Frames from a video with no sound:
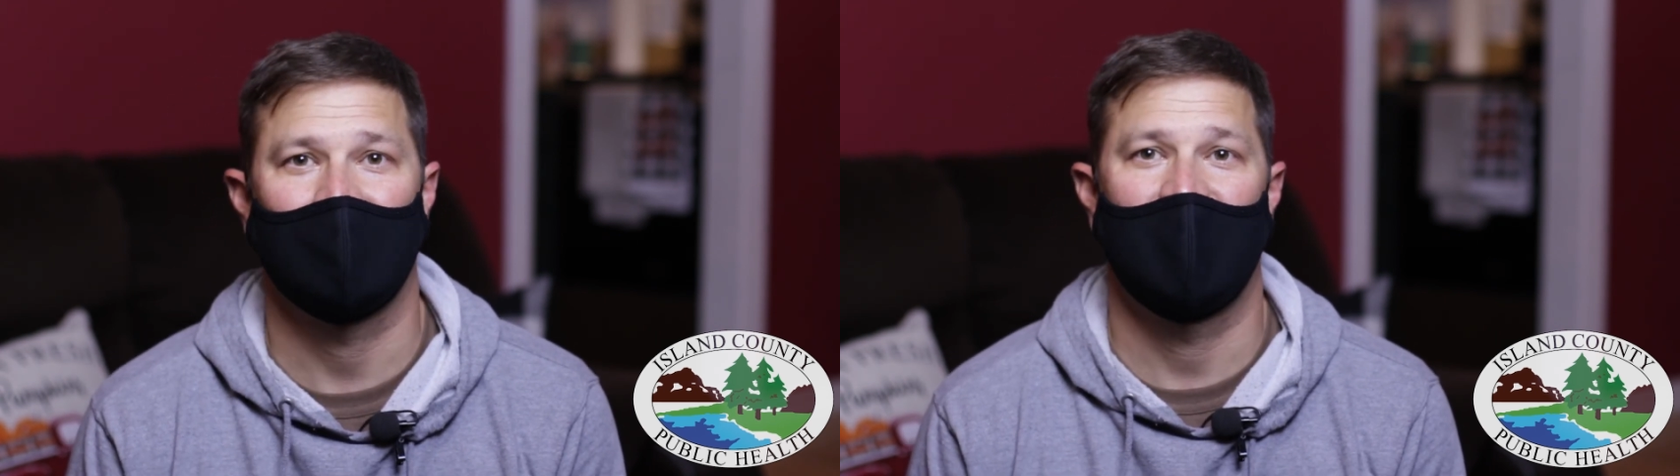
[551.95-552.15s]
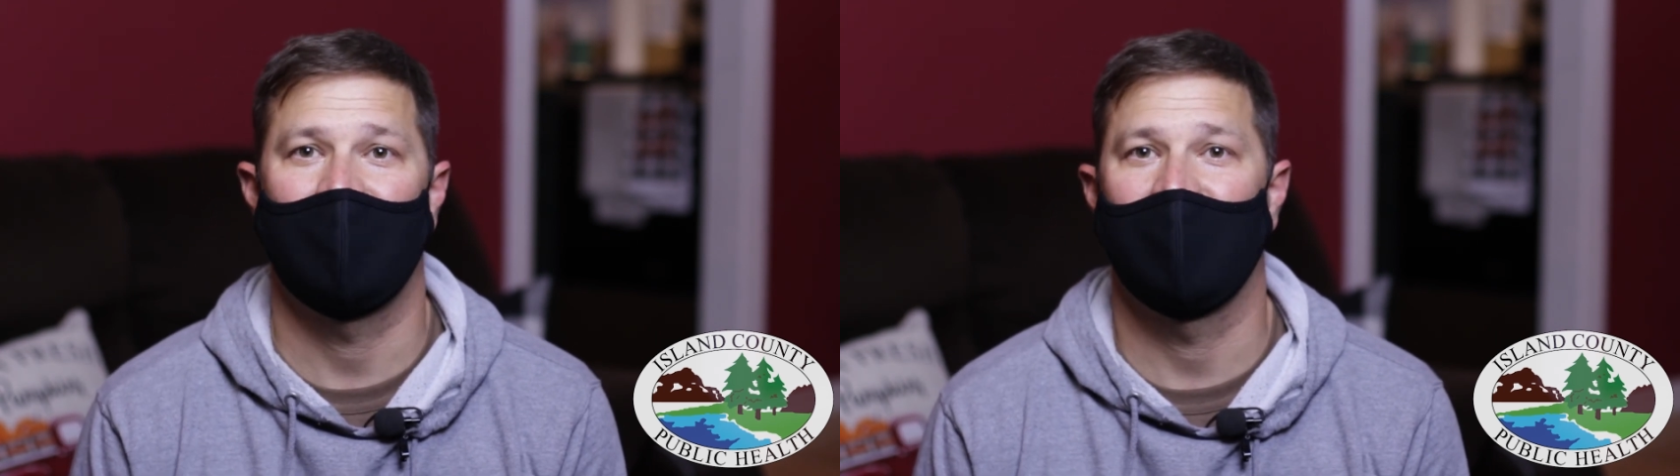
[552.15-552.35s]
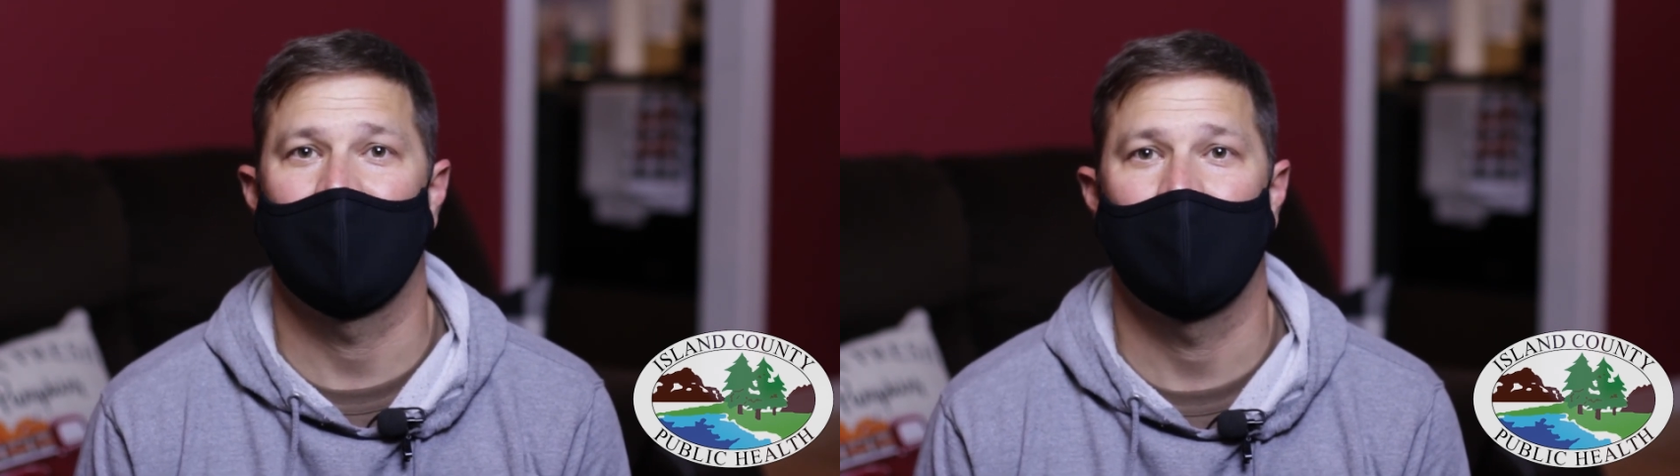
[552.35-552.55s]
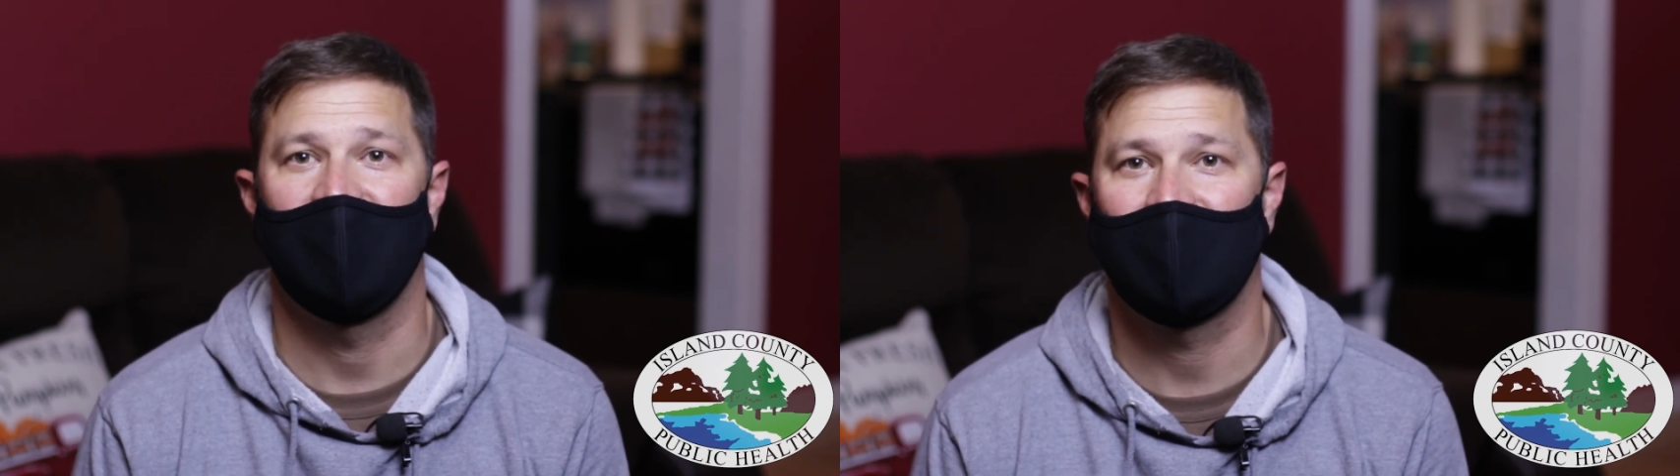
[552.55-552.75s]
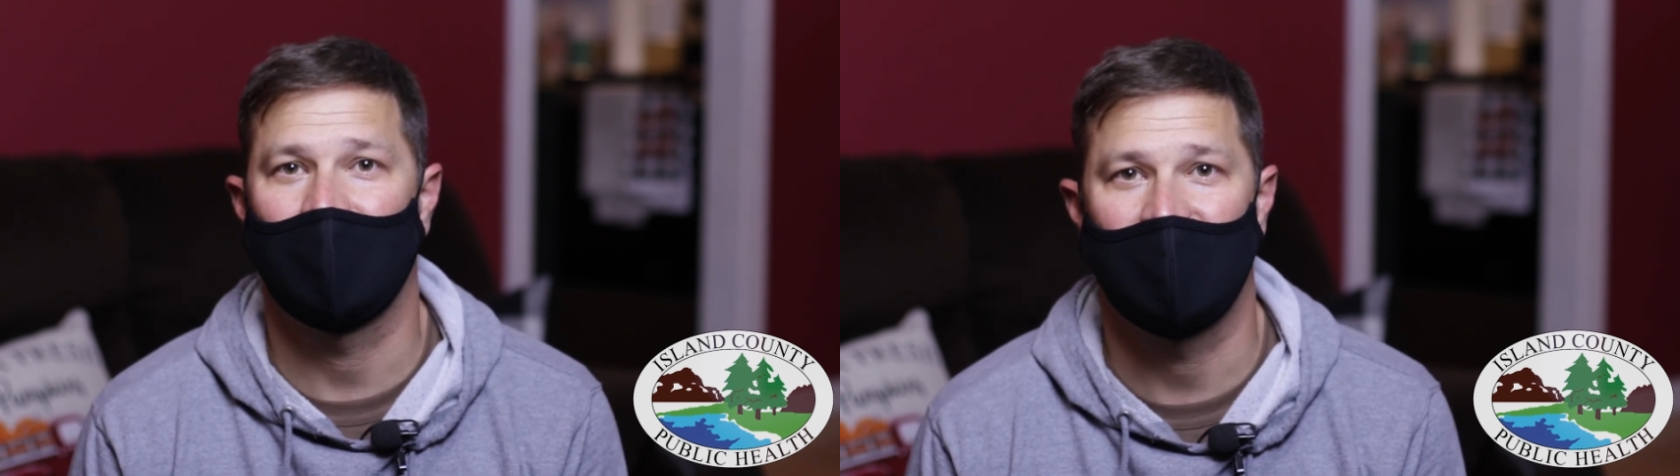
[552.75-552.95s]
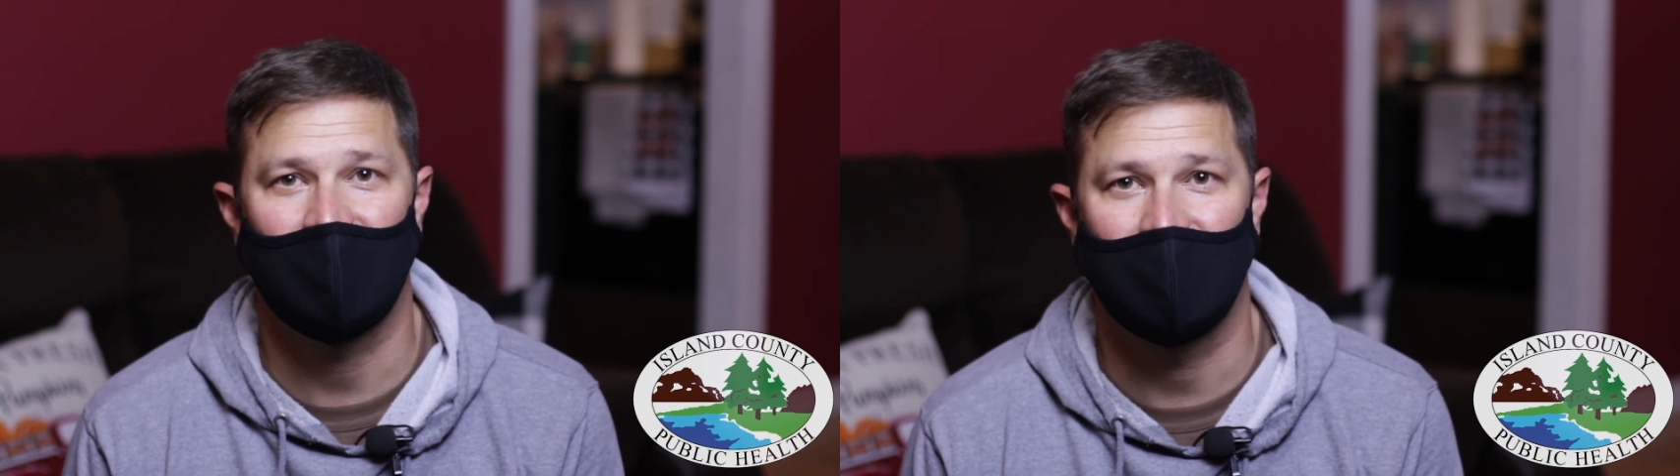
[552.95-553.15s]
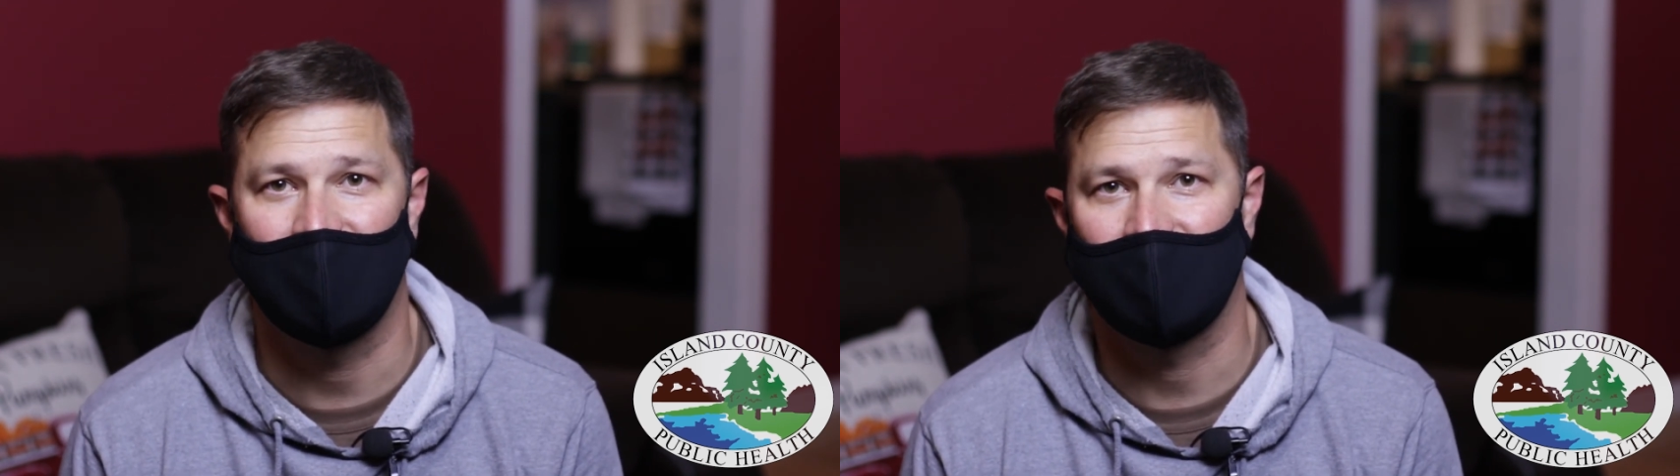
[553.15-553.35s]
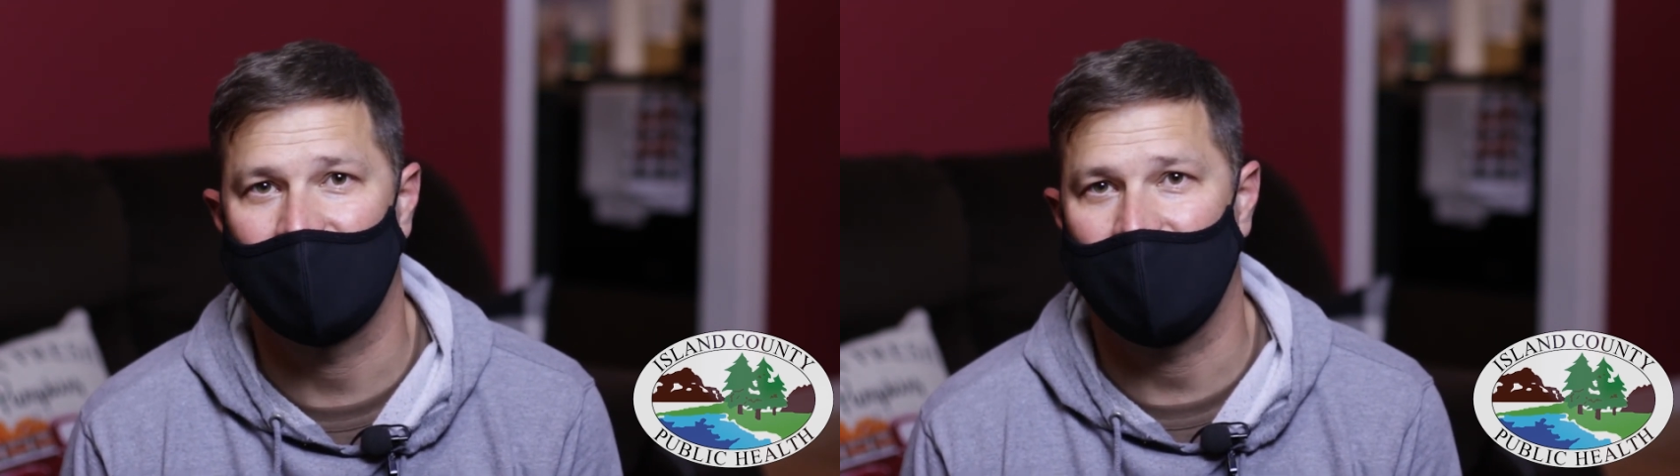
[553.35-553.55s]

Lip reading: every other resource, there's